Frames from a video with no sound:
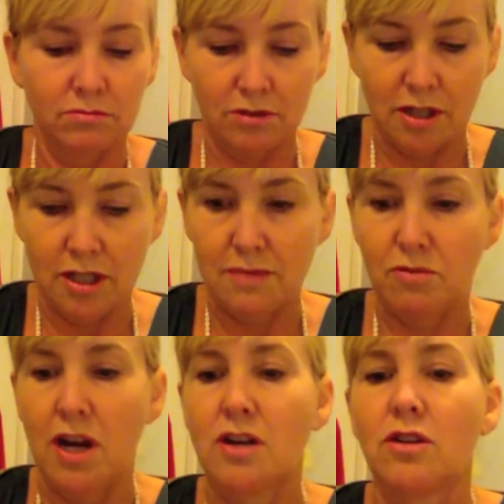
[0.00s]
just
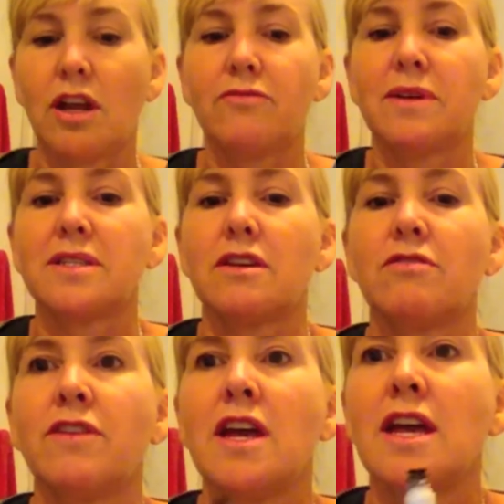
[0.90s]
sprayed it all over
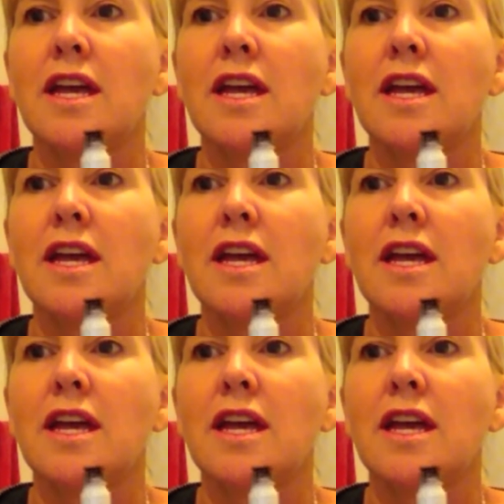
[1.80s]
myself.